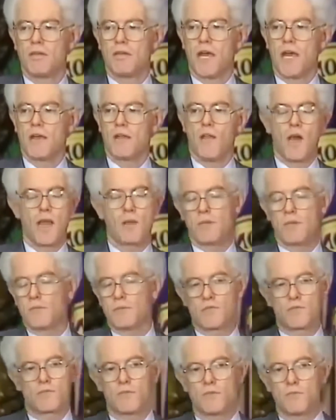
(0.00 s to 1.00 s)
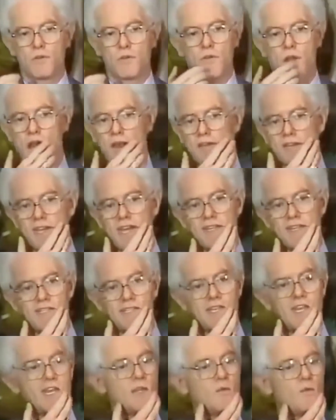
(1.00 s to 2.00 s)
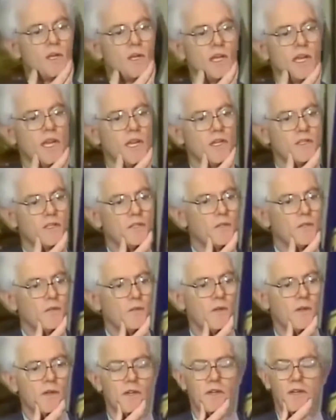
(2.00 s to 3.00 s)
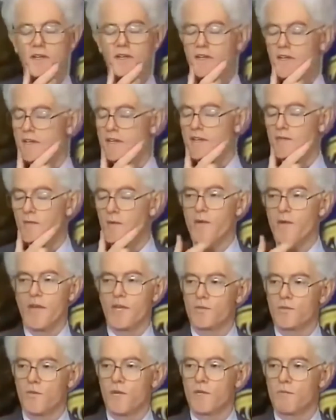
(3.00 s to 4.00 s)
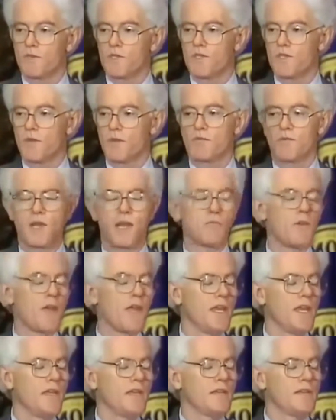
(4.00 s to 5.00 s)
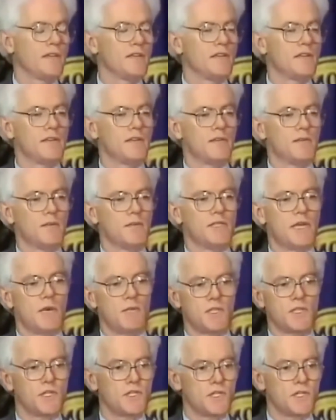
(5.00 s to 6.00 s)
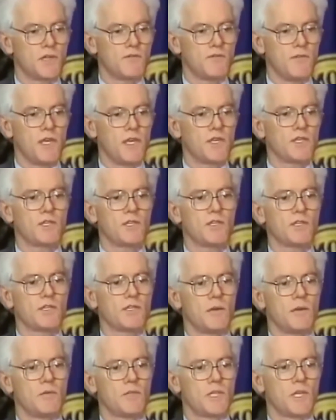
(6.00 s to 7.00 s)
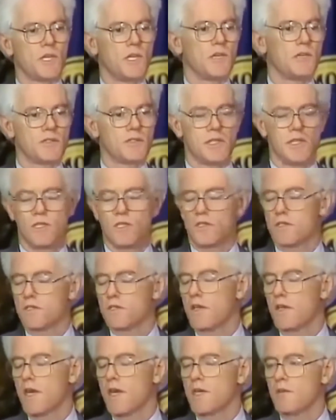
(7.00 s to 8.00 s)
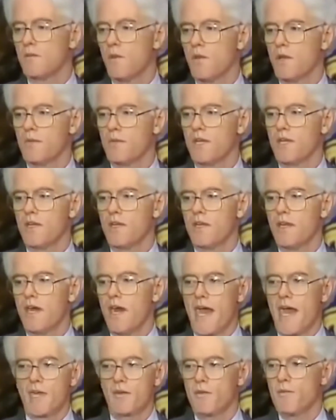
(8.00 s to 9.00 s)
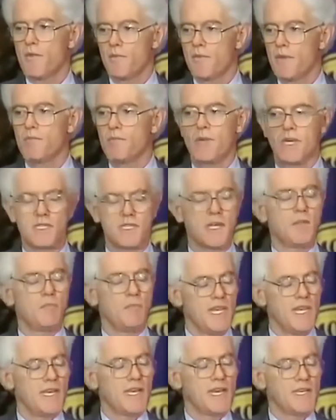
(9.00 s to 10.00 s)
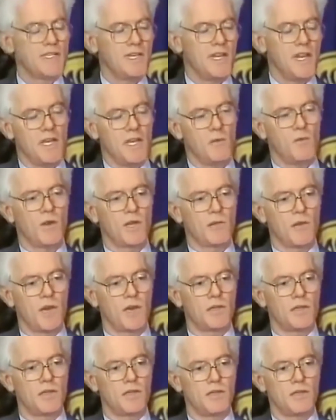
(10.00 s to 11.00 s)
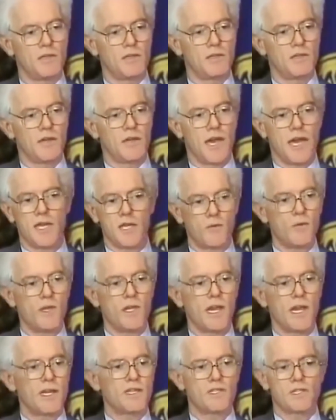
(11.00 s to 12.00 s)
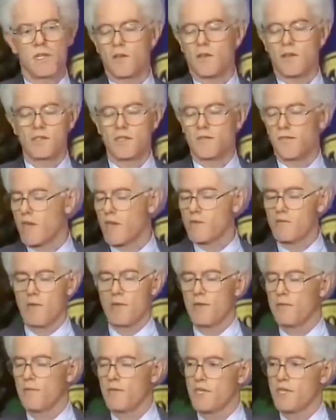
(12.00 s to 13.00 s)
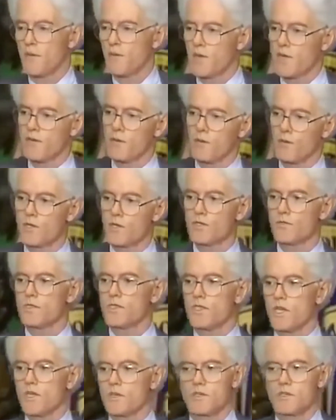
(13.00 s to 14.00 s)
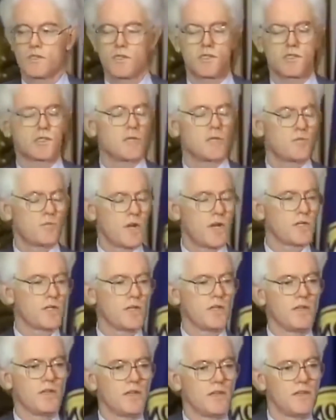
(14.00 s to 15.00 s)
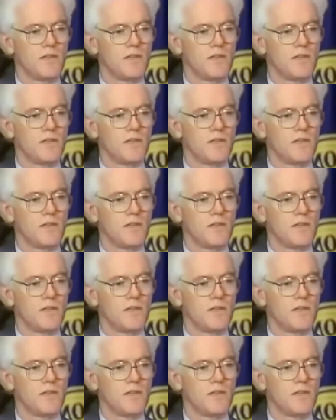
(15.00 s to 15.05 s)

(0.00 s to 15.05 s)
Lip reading: I had a lot of people in this room were around in 1981 and 82 when we had a 20% prime rate with double-digit inflation, double-digit unemployment. I don't remember anybody telling me in 1981 about it. I didn't read, I studied all this stuff. I don't remember anybody telling me we're going to have the worst recession since the Depression.